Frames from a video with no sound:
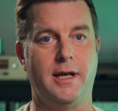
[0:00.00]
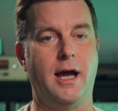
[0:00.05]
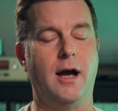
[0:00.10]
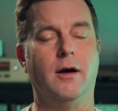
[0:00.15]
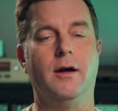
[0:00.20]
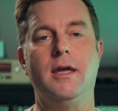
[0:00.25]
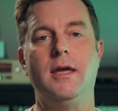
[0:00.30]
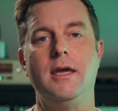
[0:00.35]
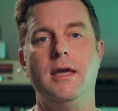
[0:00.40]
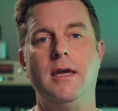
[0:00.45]

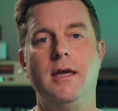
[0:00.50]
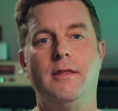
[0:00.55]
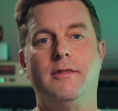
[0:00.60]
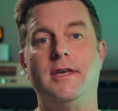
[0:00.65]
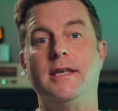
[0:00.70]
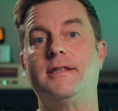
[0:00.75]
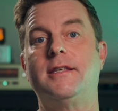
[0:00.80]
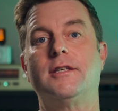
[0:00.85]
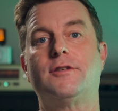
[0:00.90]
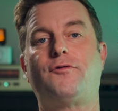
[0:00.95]
Now,
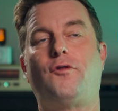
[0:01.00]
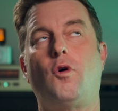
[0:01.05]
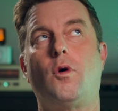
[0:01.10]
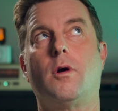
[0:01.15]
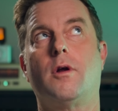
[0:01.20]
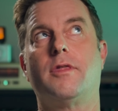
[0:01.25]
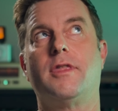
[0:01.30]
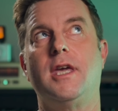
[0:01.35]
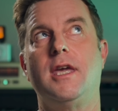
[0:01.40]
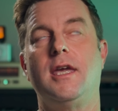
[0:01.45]
this is
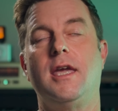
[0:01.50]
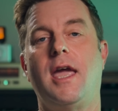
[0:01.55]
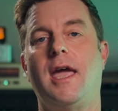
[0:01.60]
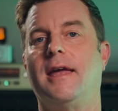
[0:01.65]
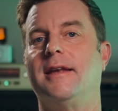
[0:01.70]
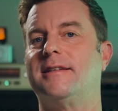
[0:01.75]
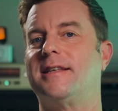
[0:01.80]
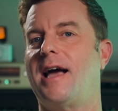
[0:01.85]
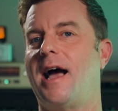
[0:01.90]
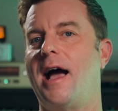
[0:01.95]
for the
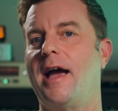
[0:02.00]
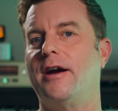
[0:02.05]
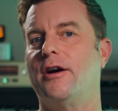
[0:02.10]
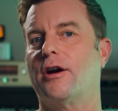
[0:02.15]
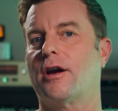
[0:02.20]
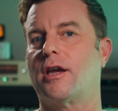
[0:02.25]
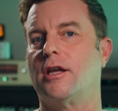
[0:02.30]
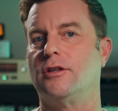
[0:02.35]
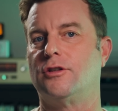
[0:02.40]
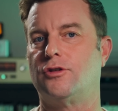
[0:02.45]

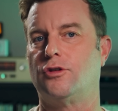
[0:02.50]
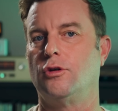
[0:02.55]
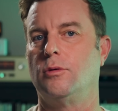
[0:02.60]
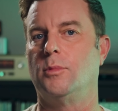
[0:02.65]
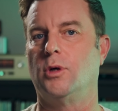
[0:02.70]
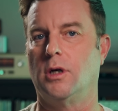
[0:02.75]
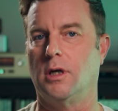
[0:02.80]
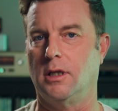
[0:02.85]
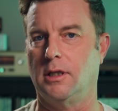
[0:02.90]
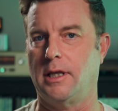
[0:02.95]
entire
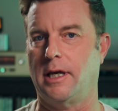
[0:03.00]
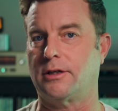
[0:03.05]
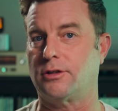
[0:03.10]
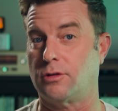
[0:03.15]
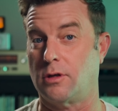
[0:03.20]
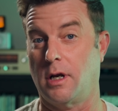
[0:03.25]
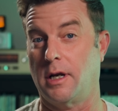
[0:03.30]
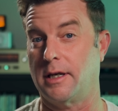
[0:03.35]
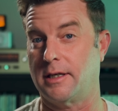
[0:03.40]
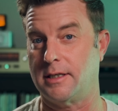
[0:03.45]
consumer
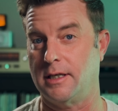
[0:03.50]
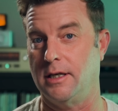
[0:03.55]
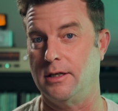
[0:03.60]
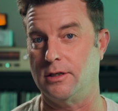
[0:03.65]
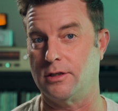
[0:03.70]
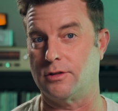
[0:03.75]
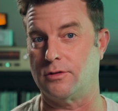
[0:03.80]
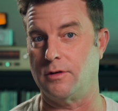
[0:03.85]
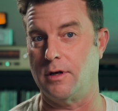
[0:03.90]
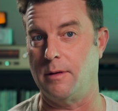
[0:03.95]
electronics
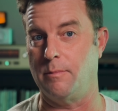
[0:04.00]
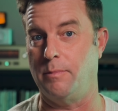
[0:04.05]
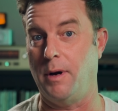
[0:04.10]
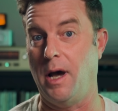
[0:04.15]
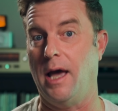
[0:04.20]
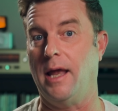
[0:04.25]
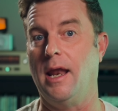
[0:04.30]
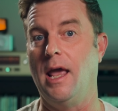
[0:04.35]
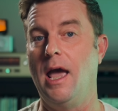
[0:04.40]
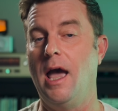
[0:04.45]
industry,
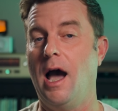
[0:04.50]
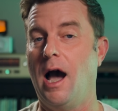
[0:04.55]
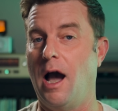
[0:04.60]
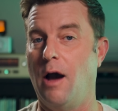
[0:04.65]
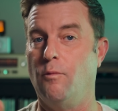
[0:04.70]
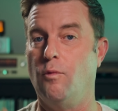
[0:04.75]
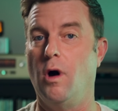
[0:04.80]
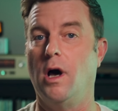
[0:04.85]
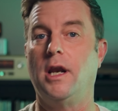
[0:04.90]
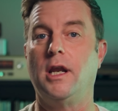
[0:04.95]
but I
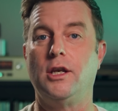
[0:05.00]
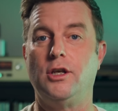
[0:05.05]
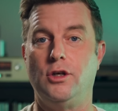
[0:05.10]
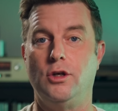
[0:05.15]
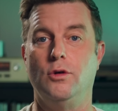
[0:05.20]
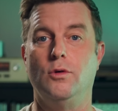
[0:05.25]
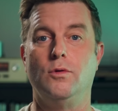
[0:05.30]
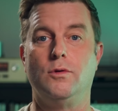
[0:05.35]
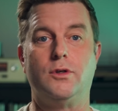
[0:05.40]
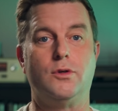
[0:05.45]
wanted
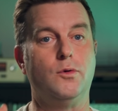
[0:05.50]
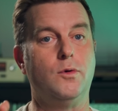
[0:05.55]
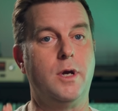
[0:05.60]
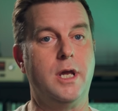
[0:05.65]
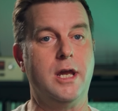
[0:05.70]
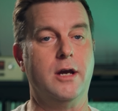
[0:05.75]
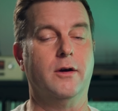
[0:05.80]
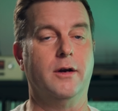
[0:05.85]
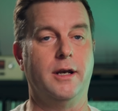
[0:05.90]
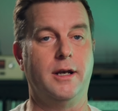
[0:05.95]
you to
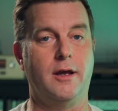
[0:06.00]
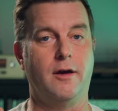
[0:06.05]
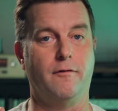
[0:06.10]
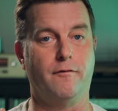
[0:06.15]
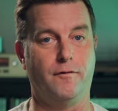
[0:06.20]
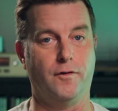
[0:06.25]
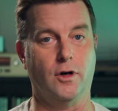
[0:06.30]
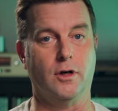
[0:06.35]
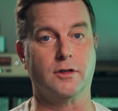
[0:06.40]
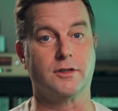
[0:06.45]
hear it
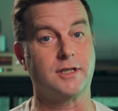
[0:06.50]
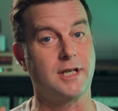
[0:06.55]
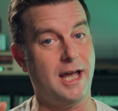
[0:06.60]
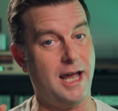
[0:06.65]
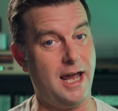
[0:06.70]
first.